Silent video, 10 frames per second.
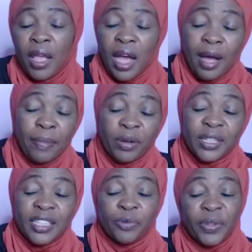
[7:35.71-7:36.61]
about
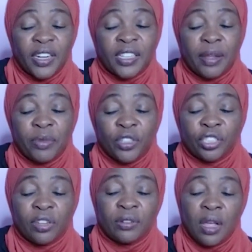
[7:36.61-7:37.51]
the spirit,
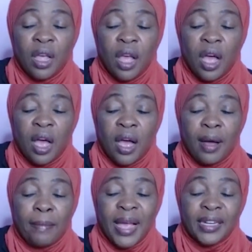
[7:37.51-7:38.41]
emotion,
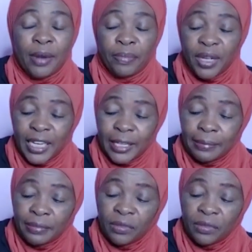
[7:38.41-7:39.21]
mind, and body,